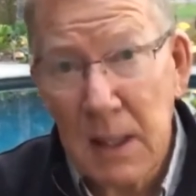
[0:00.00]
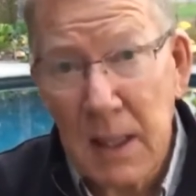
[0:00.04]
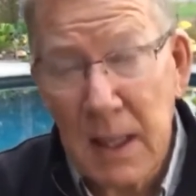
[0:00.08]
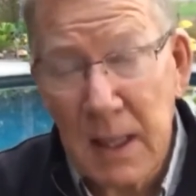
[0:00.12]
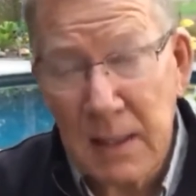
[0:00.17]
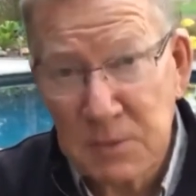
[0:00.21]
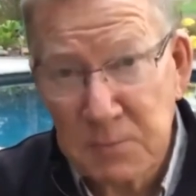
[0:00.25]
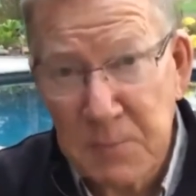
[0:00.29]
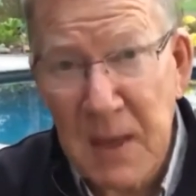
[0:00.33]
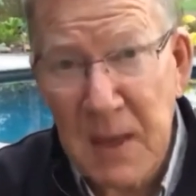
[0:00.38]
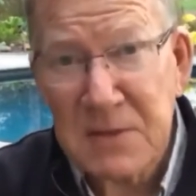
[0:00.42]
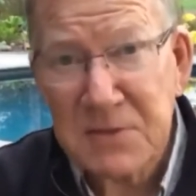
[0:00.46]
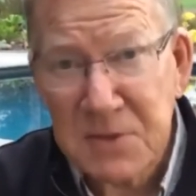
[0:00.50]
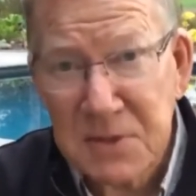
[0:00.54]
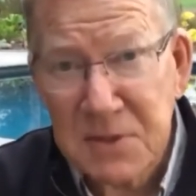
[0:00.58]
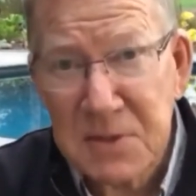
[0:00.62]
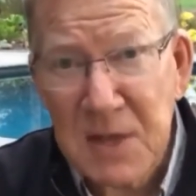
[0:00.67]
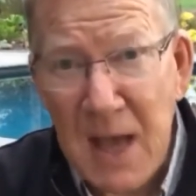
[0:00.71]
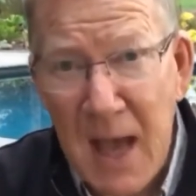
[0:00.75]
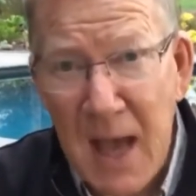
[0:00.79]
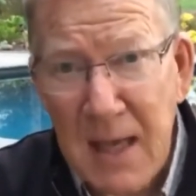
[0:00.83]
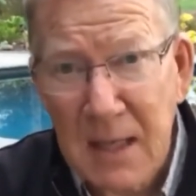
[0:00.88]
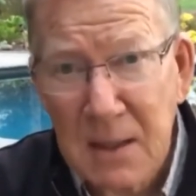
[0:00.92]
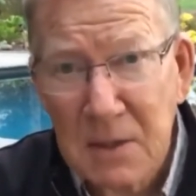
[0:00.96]
as best
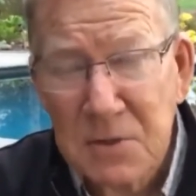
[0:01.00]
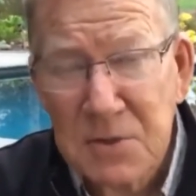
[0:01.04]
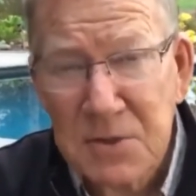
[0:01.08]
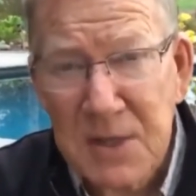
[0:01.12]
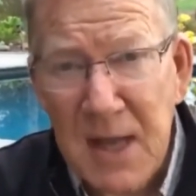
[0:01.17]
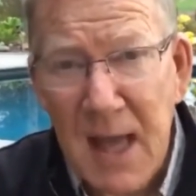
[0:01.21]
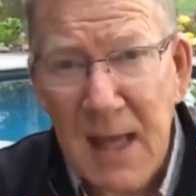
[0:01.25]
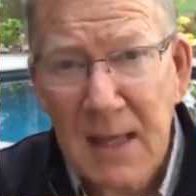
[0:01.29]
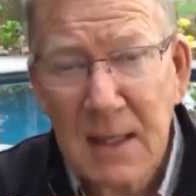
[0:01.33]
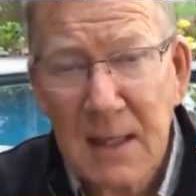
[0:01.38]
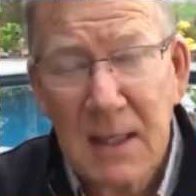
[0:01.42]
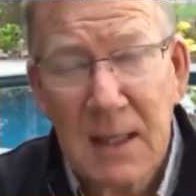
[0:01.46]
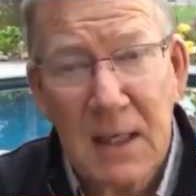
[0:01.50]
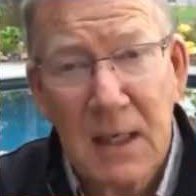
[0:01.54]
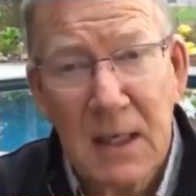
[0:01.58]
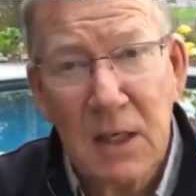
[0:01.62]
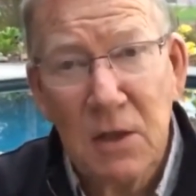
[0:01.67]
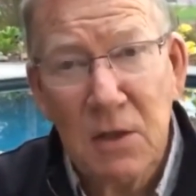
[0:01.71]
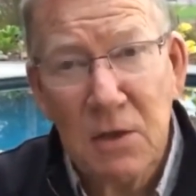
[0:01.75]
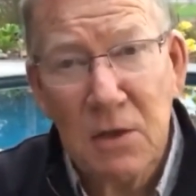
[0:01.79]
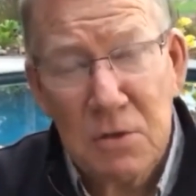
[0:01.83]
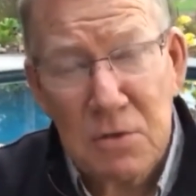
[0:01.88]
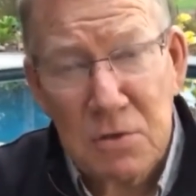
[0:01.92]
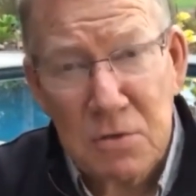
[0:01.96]
as I understand it, in
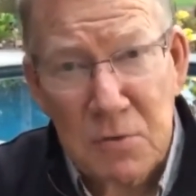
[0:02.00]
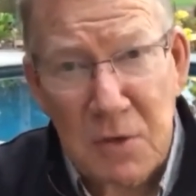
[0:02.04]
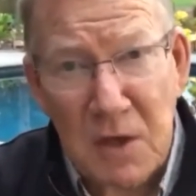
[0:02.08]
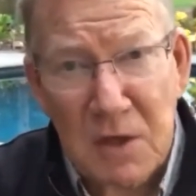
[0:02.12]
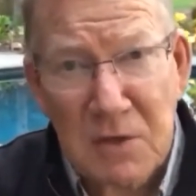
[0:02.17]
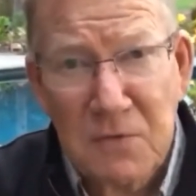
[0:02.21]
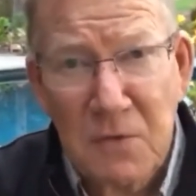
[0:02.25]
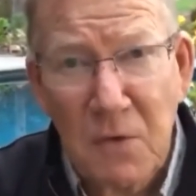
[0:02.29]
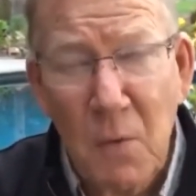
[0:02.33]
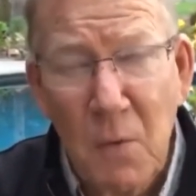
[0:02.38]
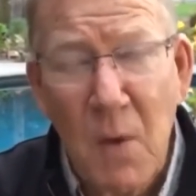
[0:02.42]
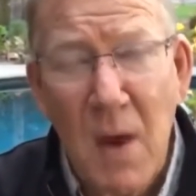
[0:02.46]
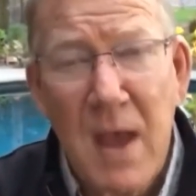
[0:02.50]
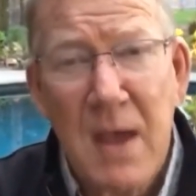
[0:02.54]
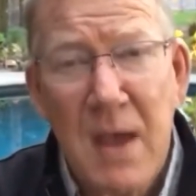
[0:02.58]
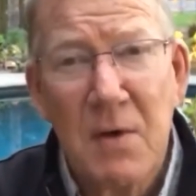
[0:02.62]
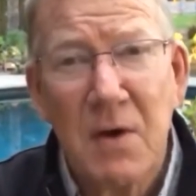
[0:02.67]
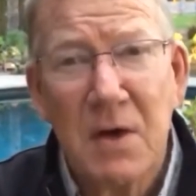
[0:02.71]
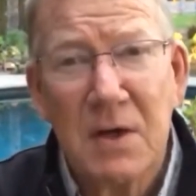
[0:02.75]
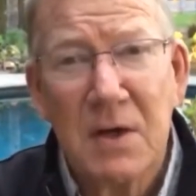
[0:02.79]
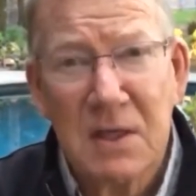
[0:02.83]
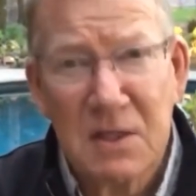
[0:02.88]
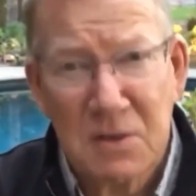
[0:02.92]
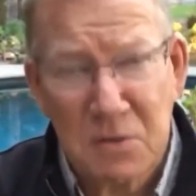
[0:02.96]
a eustressful way
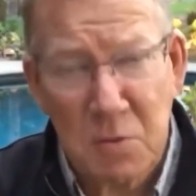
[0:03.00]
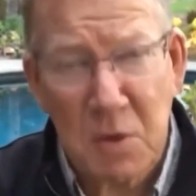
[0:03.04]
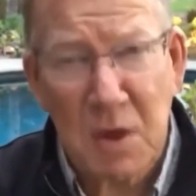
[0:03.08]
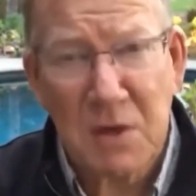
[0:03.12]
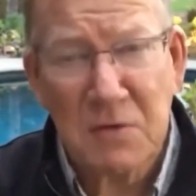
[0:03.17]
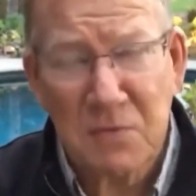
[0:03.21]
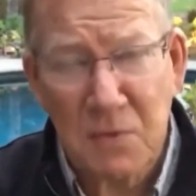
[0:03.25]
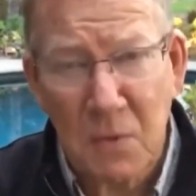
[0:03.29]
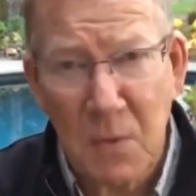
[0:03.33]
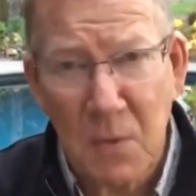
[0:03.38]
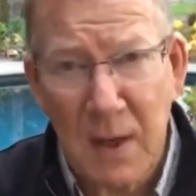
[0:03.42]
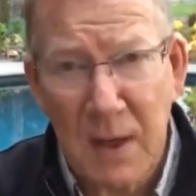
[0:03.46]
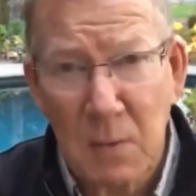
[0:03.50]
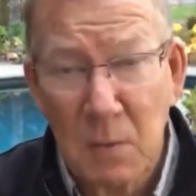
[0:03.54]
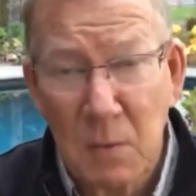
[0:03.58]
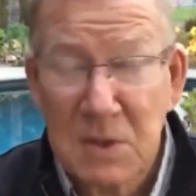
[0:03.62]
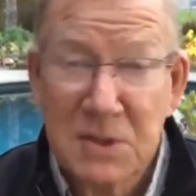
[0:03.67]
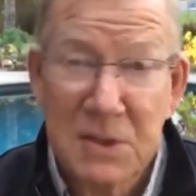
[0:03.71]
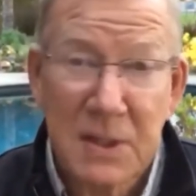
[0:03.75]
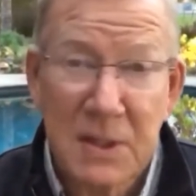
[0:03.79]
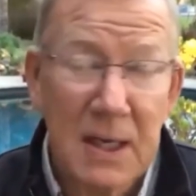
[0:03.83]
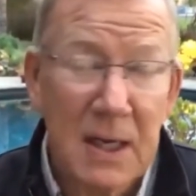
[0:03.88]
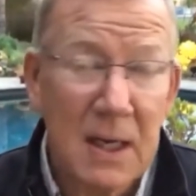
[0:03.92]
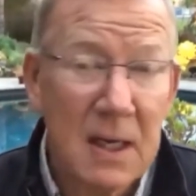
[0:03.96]
or a distressful way?
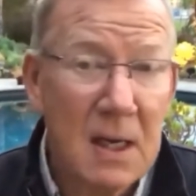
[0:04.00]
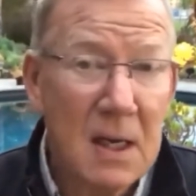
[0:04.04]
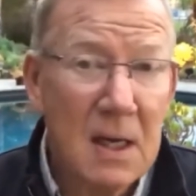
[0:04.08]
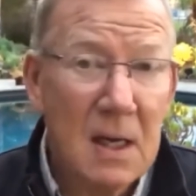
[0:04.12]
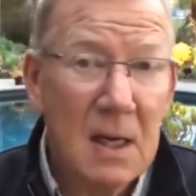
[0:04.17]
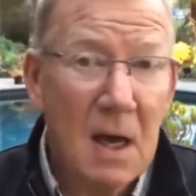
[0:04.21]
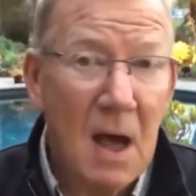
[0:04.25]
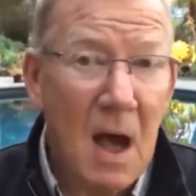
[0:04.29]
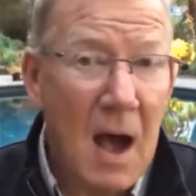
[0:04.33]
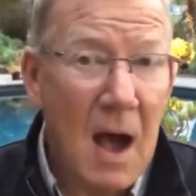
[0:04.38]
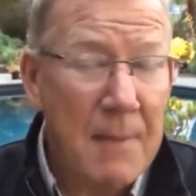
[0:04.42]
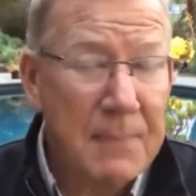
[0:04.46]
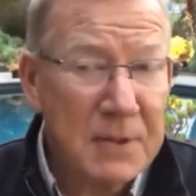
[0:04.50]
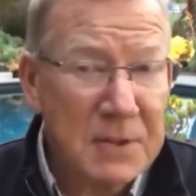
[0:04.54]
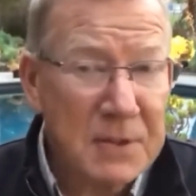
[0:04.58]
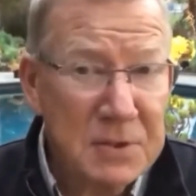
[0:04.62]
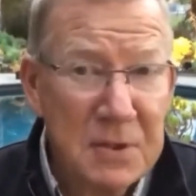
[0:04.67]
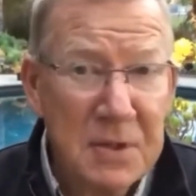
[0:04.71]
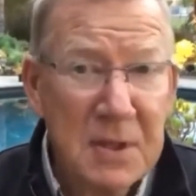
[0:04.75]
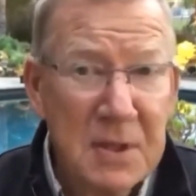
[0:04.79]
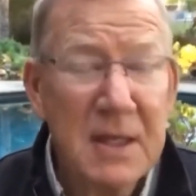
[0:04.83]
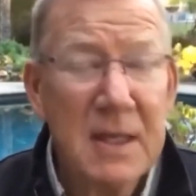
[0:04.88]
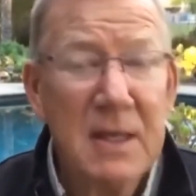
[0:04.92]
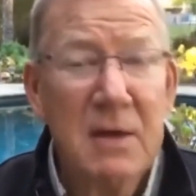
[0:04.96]
Was it an
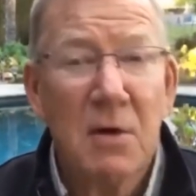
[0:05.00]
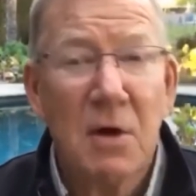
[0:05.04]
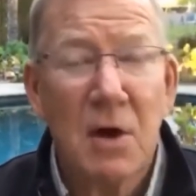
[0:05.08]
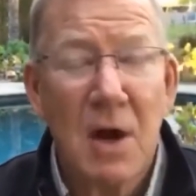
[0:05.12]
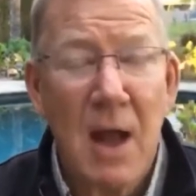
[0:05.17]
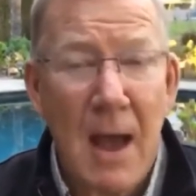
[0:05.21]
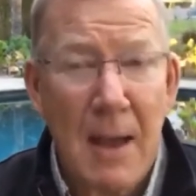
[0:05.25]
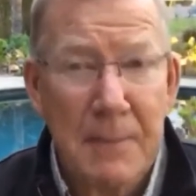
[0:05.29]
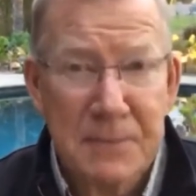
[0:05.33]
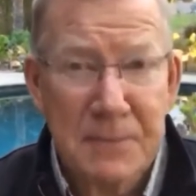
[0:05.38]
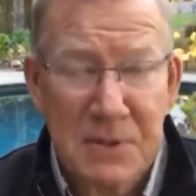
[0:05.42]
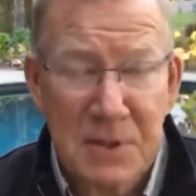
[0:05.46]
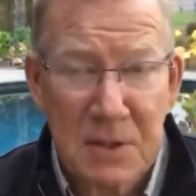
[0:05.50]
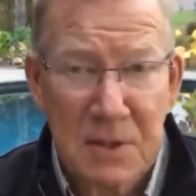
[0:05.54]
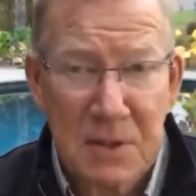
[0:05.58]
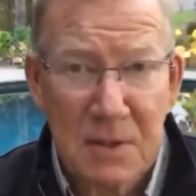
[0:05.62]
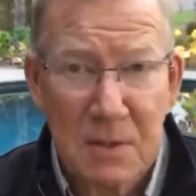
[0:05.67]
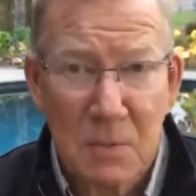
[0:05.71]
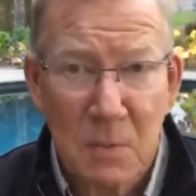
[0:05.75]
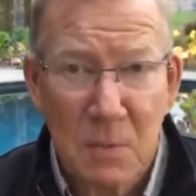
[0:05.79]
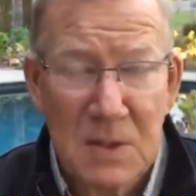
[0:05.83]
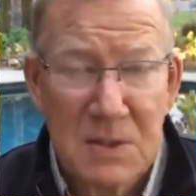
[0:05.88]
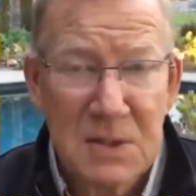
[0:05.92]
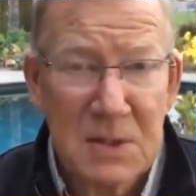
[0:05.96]
opportunity or an
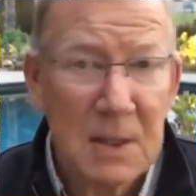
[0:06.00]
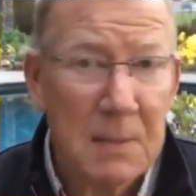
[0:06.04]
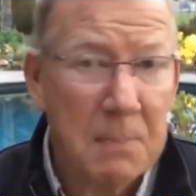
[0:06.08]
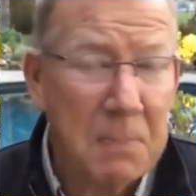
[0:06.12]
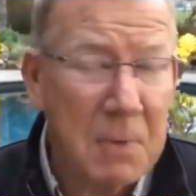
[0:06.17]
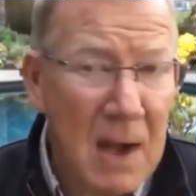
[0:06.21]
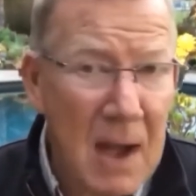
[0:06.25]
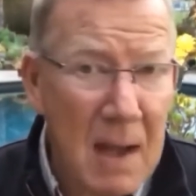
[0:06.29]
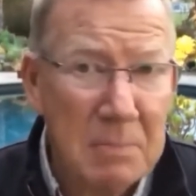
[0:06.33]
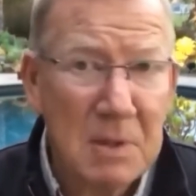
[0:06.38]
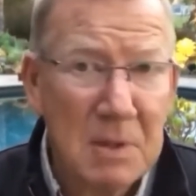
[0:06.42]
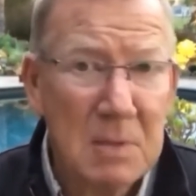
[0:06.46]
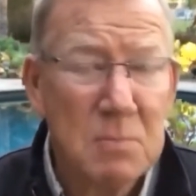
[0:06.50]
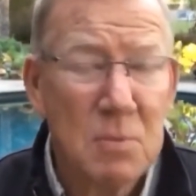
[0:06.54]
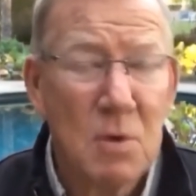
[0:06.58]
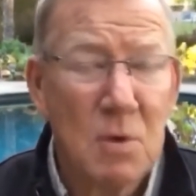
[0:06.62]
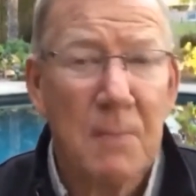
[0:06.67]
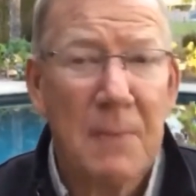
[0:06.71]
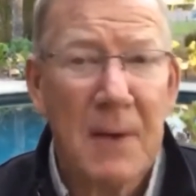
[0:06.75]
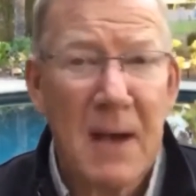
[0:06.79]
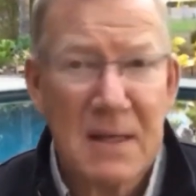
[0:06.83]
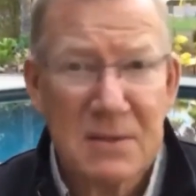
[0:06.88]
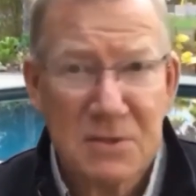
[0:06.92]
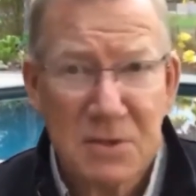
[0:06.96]
obstacle? Was it a problem
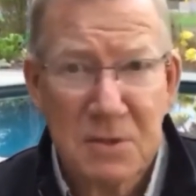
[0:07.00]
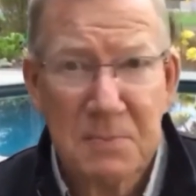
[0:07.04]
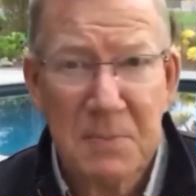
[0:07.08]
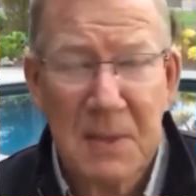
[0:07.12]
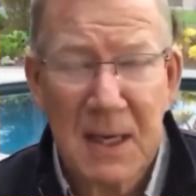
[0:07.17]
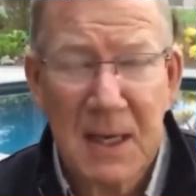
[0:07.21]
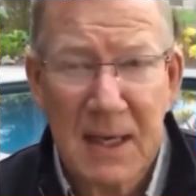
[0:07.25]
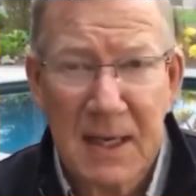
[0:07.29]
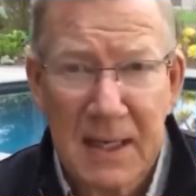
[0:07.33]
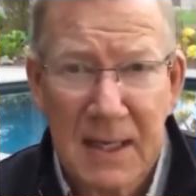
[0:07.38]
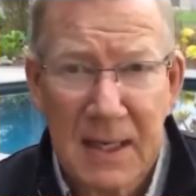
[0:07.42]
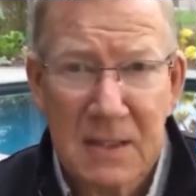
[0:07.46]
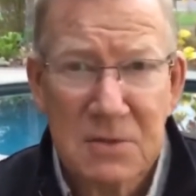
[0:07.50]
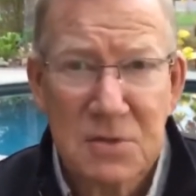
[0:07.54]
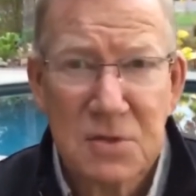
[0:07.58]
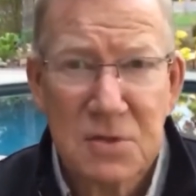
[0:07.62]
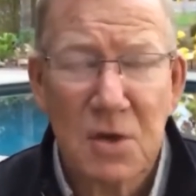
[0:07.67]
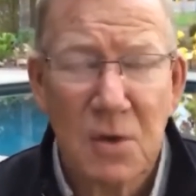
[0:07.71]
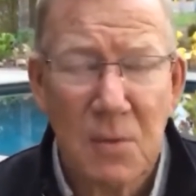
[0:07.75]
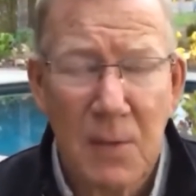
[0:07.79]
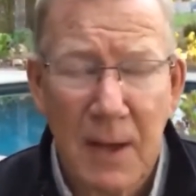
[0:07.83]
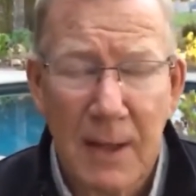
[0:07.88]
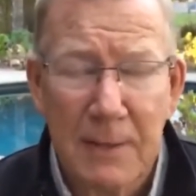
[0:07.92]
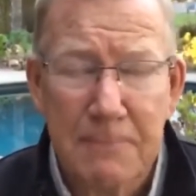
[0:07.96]
or a possibility, and
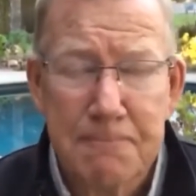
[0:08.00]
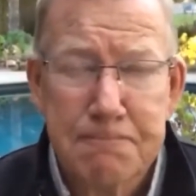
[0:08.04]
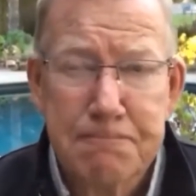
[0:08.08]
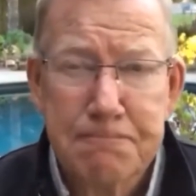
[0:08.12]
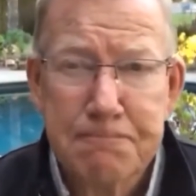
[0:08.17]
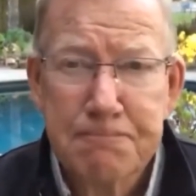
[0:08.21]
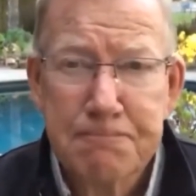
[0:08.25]
so on?